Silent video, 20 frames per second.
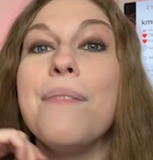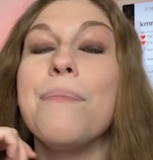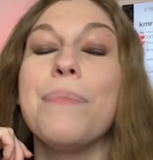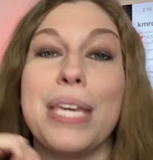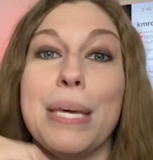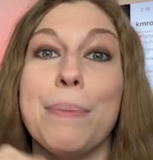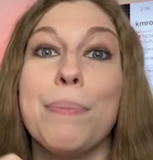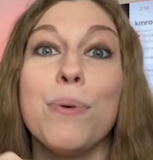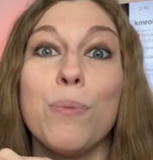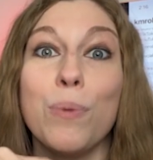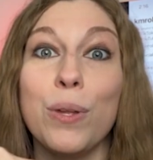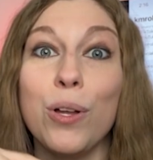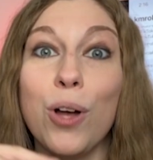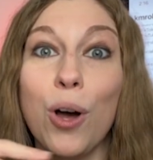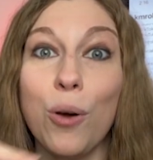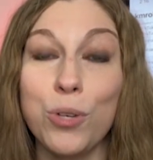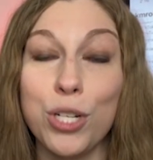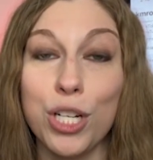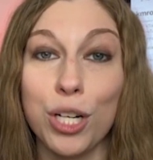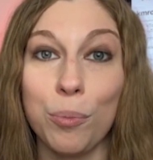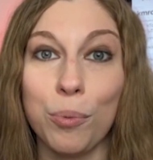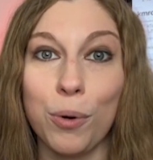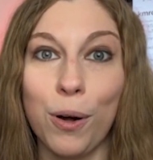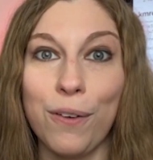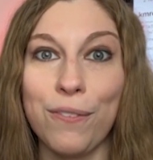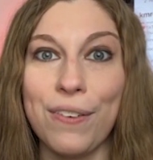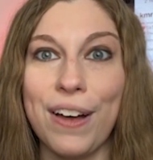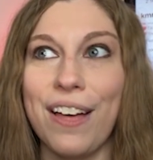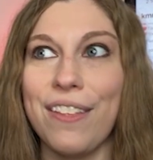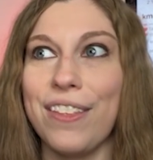People will go to your
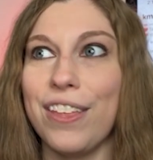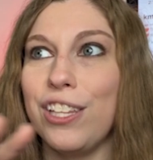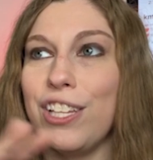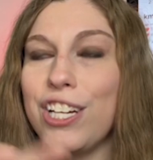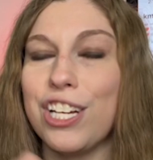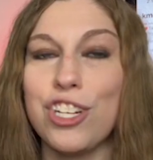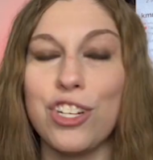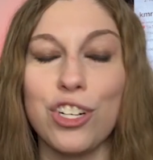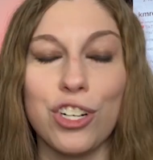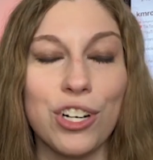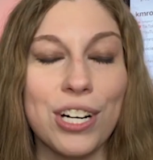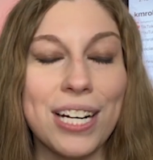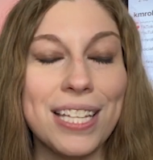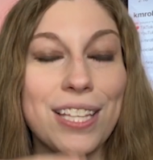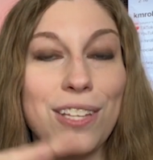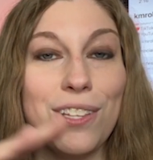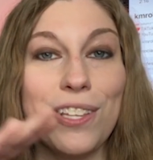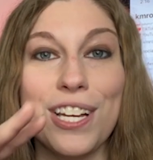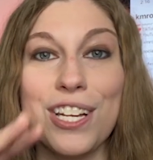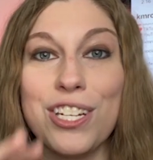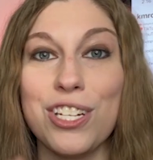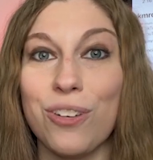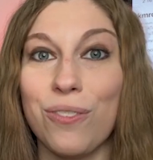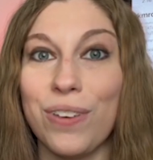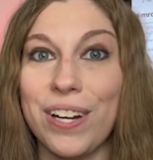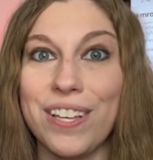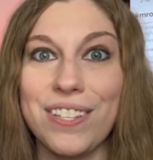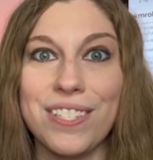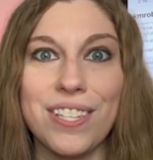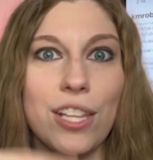profile. They'll look at your grid. They'll look at your
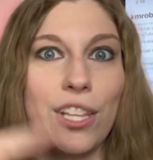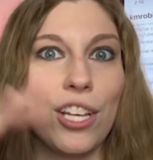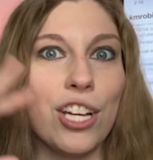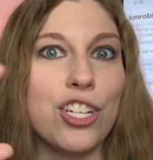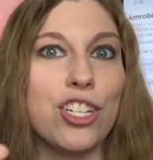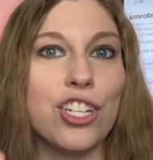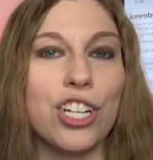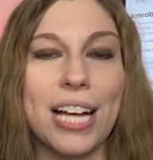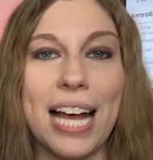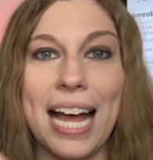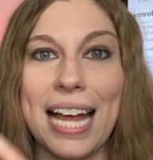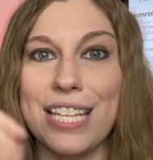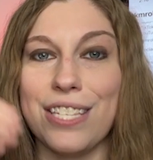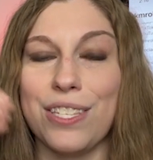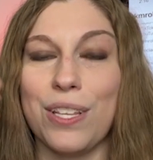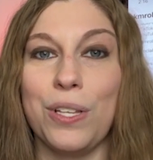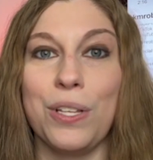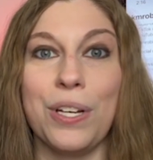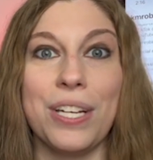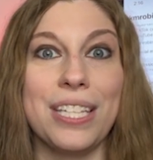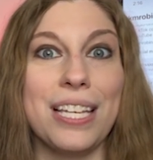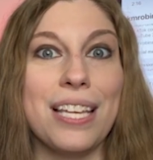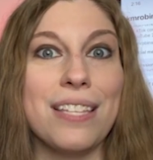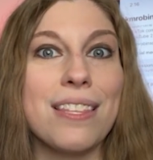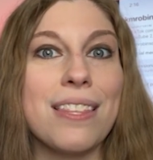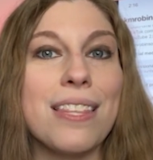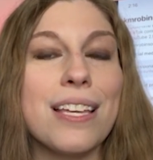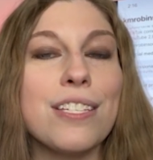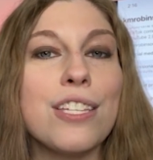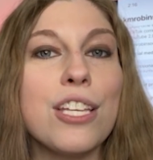reels. They'll look at your guides. They'll look at the
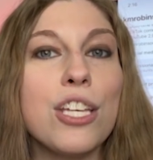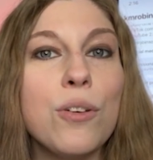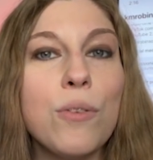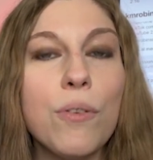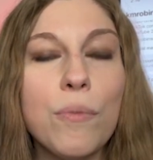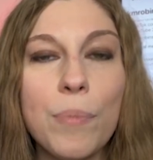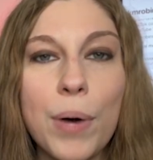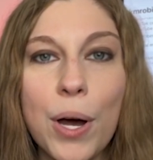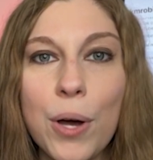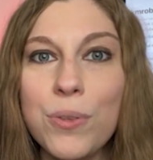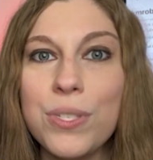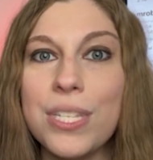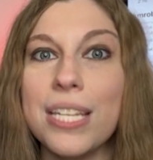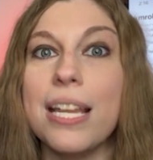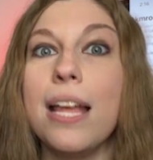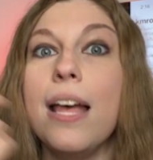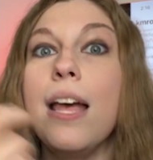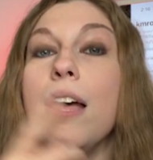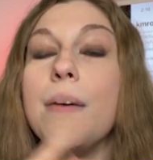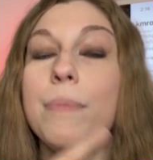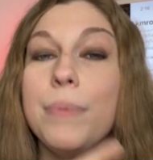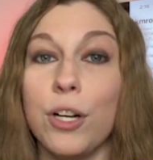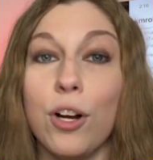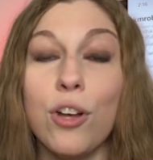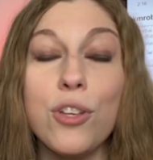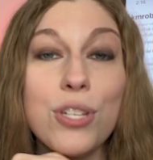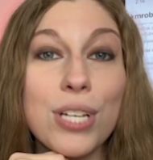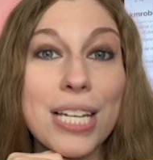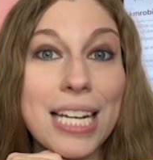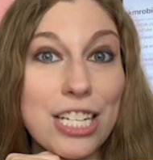other things that you have posted. They're
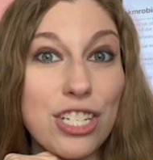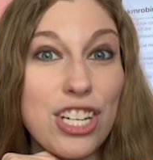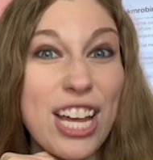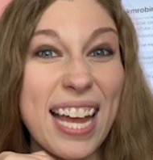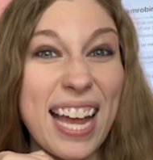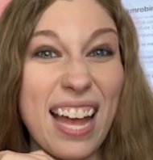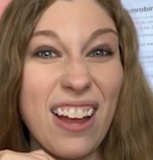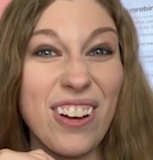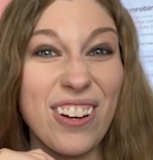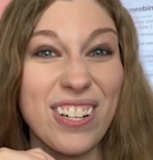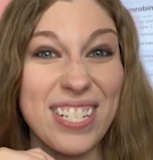also going to check out your